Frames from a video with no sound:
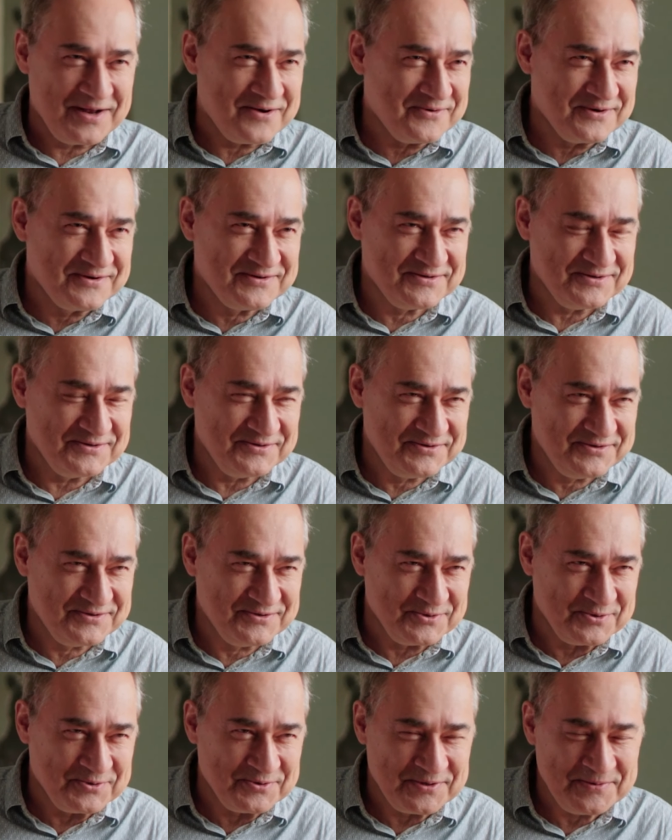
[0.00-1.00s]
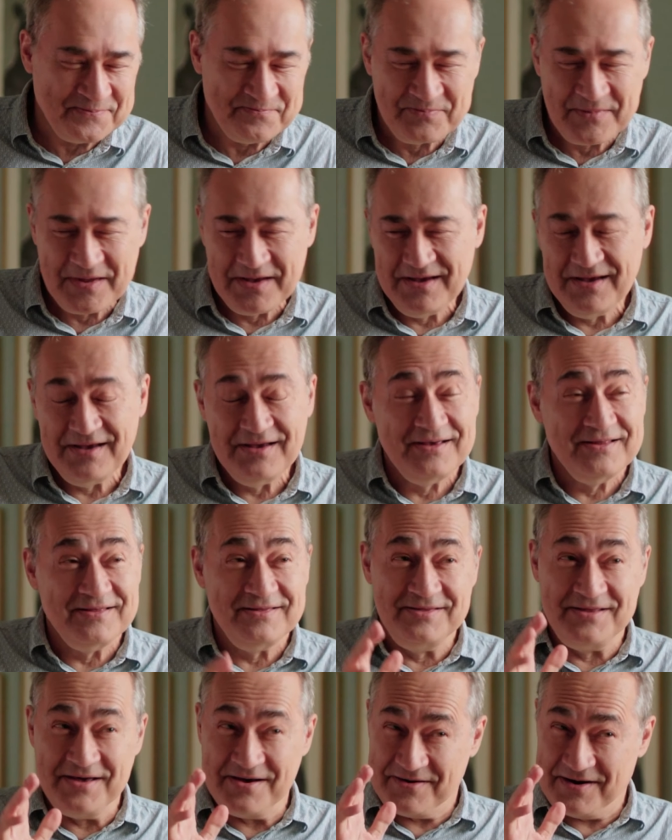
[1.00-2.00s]
Erickson story.
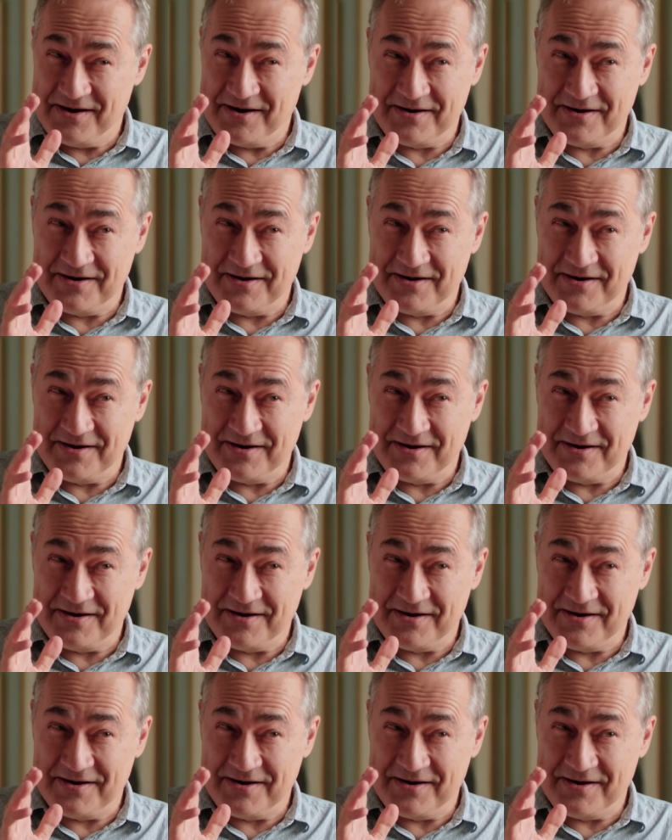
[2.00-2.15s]
There